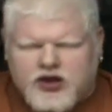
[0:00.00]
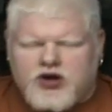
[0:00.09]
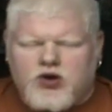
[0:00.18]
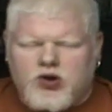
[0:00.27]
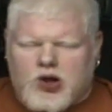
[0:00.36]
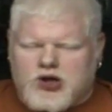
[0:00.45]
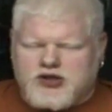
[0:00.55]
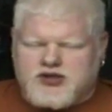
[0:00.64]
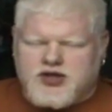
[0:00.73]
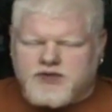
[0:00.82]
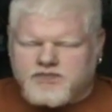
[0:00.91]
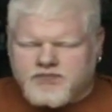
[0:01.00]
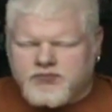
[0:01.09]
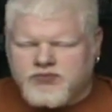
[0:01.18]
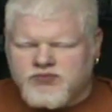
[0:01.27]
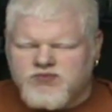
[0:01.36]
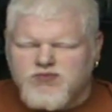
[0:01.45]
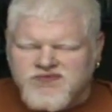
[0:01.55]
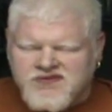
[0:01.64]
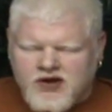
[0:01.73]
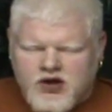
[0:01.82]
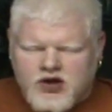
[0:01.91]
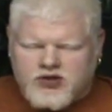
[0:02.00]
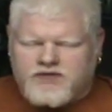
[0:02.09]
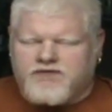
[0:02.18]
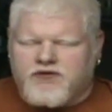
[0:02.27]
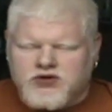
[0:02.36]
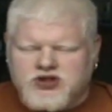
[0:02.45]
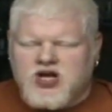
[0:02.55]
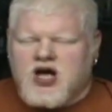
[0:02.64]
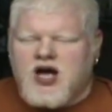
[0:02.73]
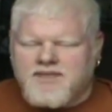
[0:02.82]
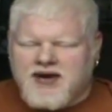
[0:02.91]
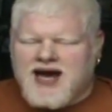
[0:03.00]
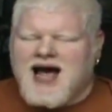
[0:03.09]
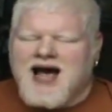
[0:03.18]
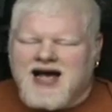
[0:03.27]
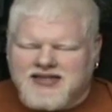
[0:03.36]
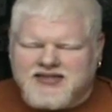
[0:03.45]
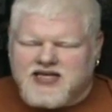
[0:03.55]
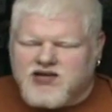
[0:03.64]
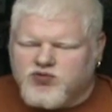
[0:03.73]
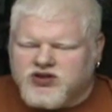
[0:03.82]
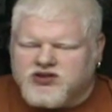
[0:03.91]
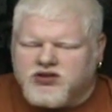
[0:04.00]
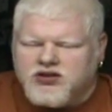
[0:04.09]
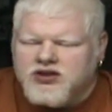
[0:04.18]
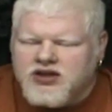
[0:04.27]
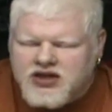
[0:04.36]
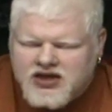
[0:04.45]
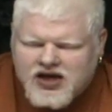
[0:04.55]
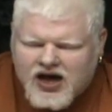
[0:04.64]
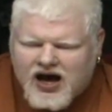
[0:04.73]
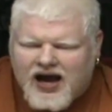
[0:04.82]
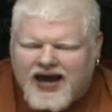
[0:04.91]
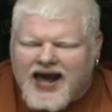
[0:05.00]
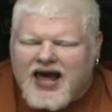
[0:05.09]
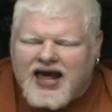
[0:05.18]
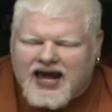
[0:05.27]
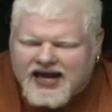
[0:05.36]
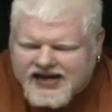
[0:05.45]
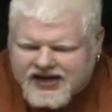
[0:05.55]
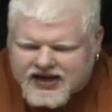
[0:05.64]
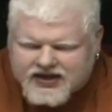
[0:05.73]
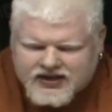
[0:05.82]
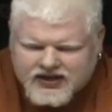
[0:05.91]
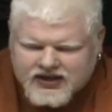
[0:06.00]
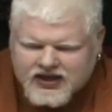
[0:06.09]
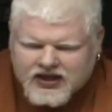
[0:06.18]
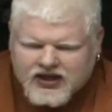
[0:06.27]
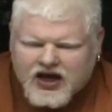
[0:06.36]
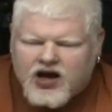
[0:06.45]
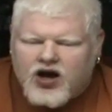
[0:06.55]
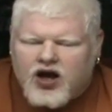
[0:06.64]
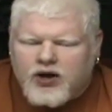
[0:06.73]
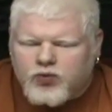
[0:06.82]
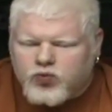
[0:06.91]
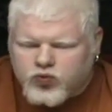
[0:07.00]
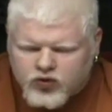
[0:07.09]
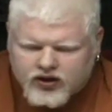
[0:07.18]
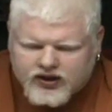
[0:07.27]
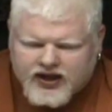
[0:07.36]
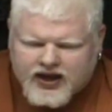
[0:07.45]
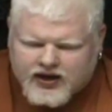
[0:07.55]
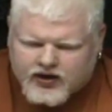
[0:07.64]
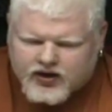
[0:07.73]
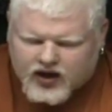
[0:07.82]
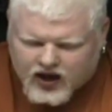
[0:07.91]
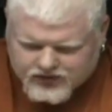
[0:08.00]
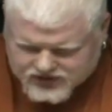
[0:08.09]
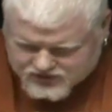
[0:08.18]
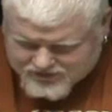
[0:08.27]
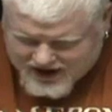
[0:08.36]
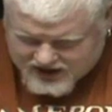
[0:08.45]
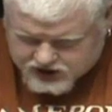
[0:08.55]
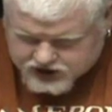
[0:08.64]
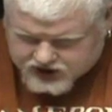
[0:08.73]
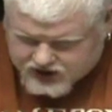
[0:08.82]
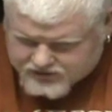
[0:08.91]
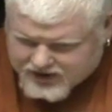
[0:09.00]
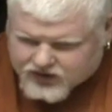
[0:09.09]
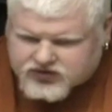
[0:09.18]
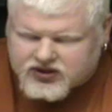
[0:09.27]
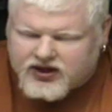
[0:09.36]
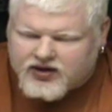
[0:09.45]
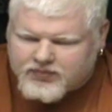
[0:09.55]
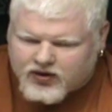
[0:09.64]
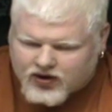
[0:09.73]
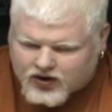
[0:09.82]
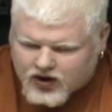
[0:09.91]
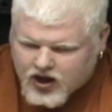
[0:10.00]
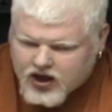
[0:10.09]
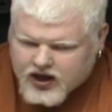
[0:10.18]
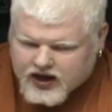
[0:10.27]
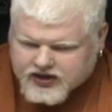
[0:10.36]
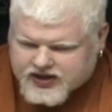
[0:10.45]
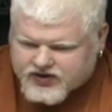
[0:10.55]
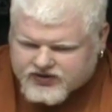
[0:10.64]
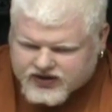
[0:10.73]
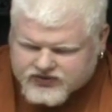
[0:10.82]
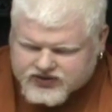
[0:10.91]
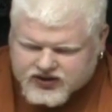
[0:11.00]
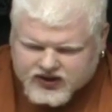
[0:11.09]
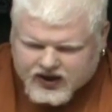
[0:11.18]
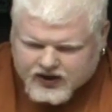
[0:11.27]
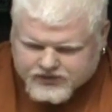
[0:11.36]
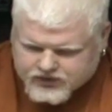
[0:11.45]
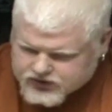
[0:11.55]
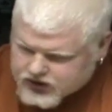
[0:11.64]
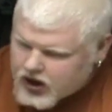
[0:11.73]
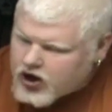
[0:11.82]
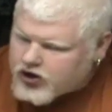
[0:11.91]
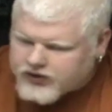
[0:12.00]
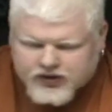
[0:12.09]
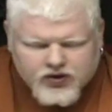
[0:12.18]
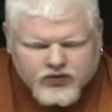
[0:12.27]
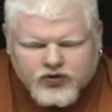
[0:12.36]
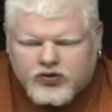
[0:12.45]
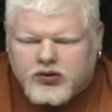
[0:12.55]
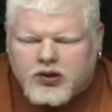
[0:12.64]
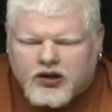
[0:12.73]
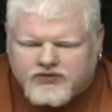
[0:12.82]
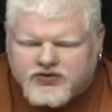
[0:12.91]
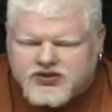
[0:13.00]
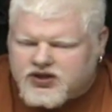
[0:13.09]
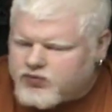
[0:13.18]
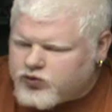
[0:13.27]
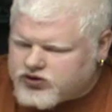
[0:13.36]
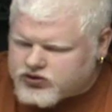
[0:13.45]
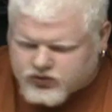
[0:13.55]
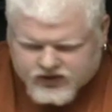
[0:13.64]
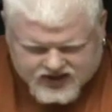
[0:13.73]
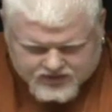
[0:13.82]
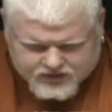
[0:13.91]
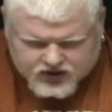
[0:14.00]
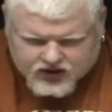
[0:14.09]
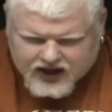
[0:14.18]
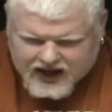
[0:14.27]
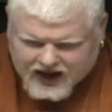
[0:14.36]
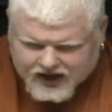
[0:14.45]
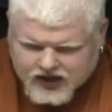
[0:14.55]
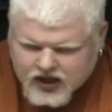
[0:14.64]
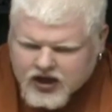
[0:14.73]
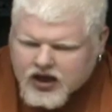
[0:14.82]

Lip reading: in all honesty, the first time I had Steam Whistle, I hated it. I really hated it. I was managing and bouncing at a bar in downtown St. Catharines. The owner loved Steam Whistle, so he kept it on hand.